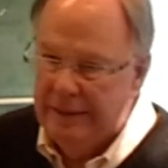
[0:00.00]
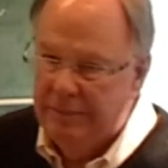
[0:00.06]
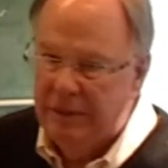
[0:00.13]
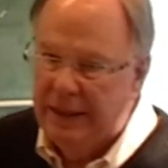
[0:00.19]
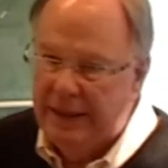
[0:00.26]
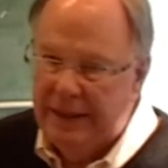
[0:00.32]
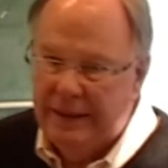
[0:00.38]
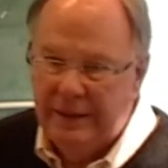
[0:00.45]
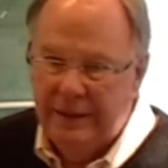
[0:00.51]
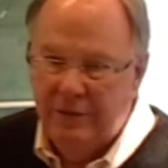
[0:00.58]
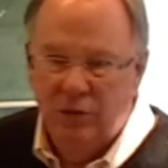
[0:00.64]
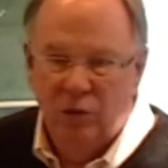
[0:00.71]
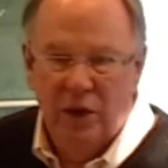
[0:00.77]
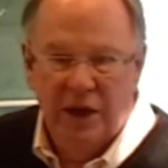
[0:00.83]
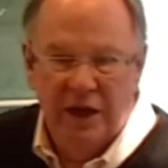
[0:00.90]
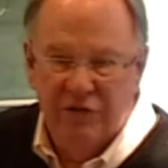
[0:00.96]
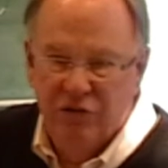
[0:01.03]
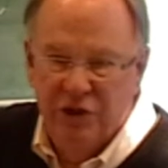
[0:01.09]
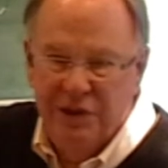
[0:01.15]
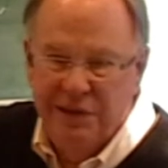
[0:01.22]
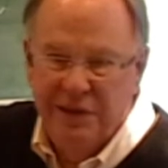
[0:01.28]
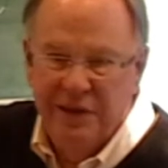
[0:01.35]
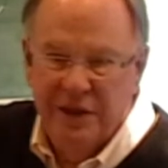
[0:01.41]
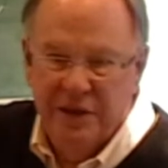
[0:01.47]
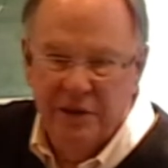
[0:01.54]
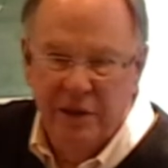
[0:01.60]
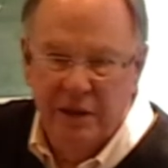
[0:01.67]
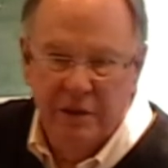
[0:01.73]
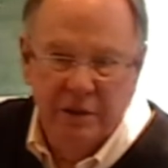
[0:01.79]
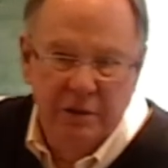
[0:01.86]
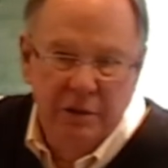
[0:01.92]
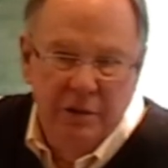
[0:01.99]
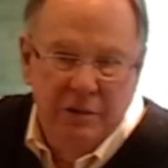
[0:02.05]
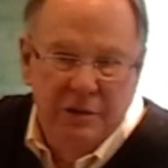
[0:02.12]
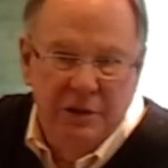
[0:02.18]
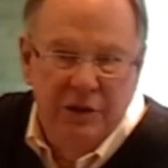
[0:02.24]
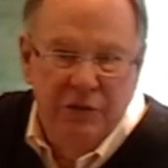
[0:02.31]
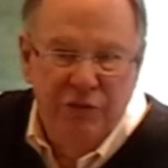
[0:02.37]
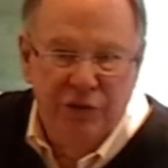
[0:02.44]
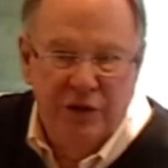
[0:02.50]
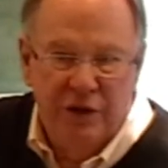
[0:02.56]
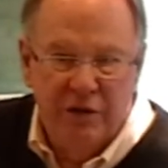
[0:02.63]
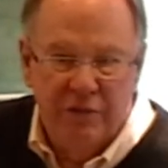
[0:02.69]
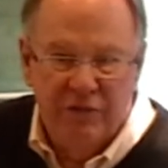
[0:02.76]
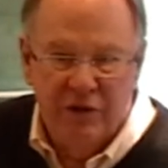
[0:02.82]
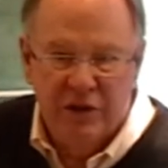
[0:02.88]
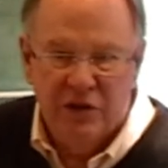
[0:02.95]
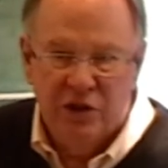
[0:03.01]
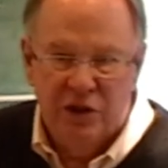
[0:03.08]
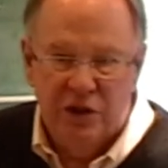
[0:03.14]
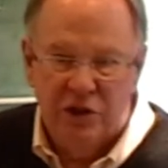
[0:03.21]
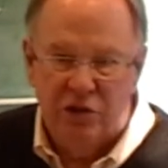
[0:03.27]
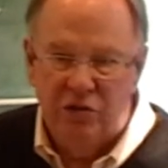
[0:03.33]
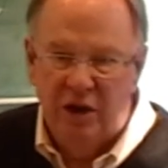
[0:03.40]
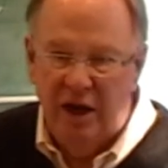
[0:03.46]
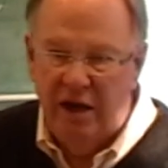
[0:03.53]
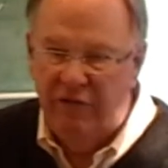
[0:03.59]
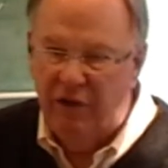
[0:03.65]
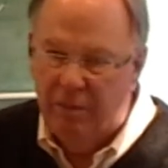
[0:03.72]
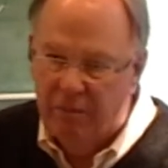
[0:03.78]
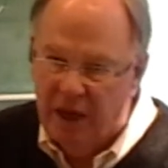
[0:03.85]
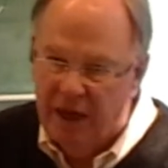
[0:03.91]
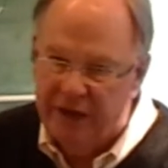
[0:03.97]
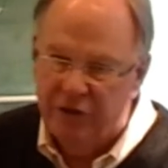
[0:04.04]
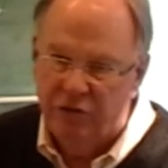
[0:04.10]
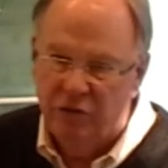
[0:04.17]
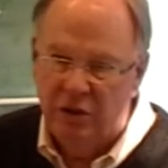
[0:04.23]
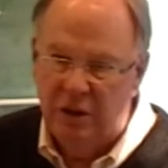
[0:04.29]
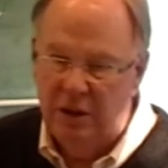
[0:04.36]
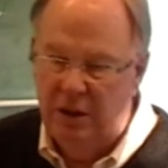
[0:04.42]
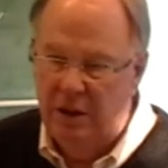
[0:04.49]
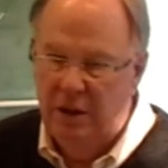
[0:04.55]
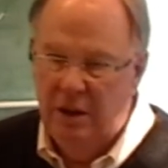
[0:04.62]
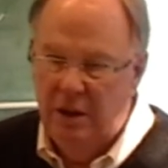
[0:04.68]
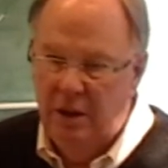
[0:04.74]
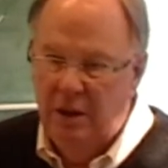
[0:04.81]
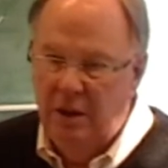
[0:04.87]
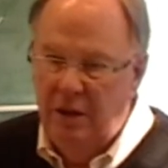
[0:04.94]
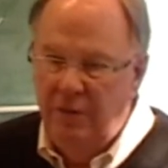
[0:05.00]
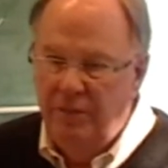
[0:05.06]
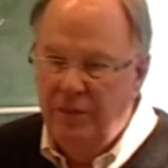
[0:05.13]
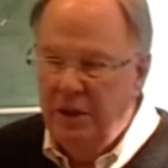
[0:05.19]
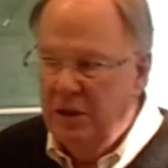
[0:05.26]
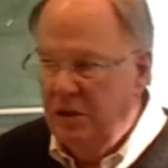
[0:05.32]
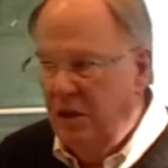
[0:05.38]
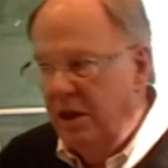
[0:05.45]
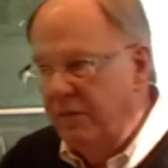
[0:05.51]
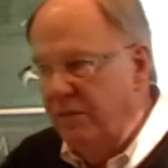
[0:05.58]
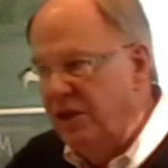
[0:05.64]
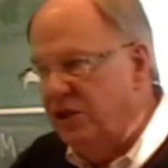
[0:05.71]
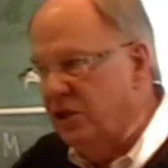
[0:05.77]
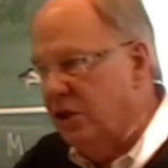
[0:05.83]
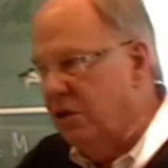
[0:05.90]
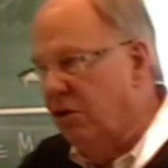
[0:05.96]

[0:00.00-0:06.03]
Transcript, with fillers: But what I've written here has nothing to do with C infinity. It's just you have a module. So it means the